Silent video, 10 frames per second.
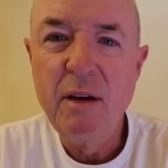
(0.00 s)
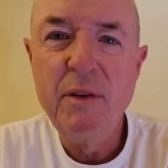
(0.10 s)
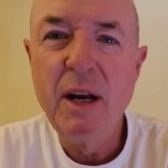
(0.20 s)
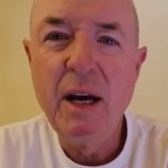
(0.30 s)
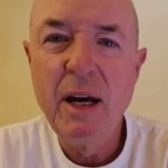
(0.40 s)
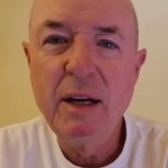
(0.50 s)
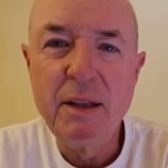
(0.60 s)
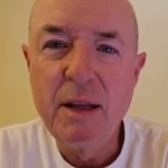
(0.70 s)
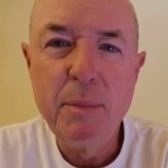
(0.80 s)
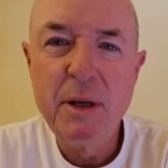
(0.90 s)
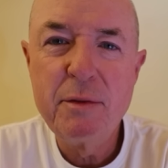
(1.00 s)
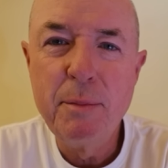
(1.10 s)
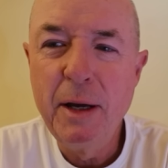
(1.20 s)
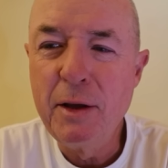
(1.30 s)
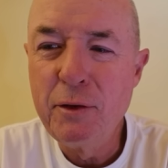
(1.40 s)
having a hug and they're
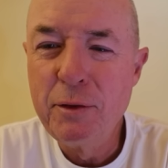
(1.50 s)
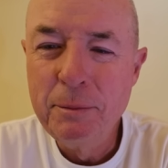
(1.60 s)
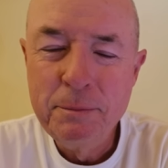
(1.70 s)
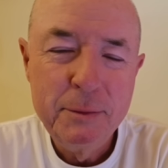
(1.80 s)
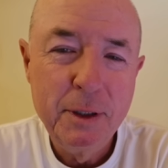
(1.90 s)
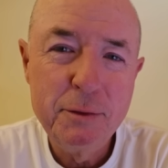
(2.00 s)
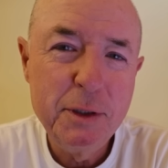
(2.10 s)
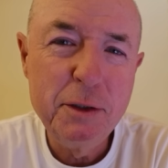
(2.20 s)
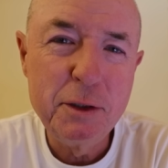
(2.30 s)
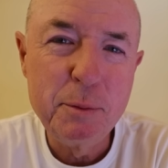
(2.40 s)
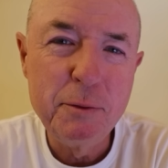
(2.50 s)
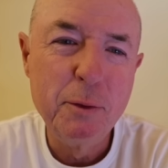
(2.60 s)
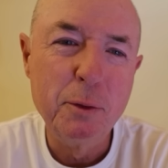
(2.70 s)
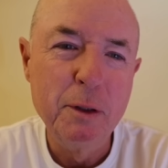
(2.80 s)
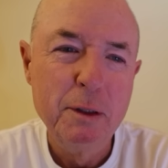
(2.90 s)
best mates. And I've said this
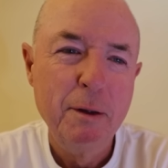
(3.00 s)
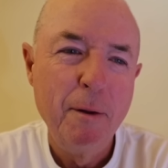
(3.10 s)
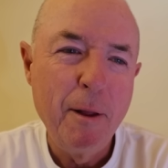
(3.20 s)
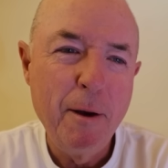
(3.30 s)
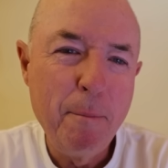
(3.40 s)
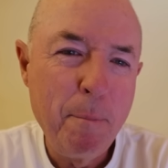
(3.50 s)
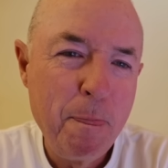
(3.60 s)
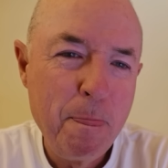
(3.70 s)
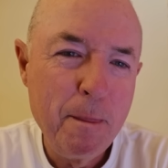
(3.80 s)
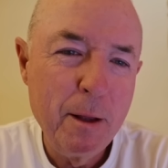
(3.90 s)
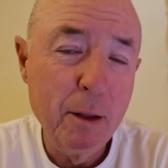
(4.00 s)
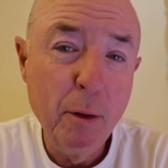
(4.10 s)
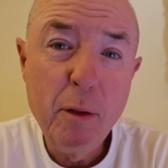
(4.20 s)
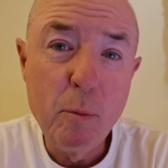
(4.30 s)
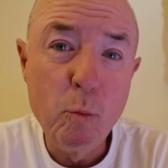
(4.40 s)
before, a
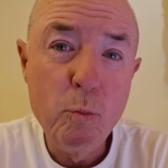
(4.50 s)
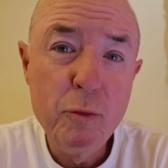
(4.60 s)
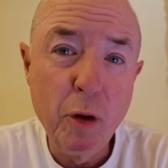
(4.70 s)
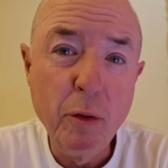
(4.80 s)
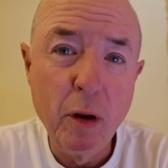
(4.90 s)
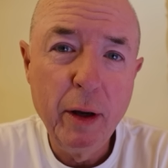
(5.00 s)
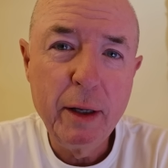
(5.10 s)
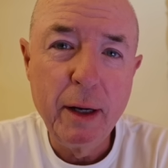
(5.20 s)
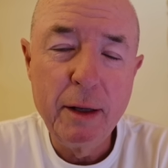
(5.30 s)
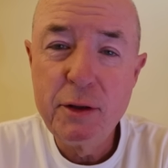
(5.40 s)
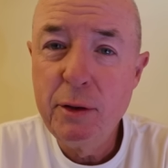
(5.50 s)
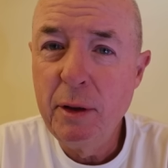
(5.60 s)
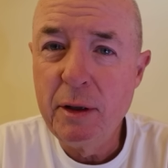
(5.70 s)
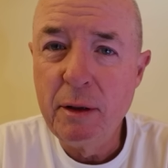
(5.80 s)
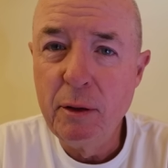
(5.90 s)
lot of them don't like it, and certainly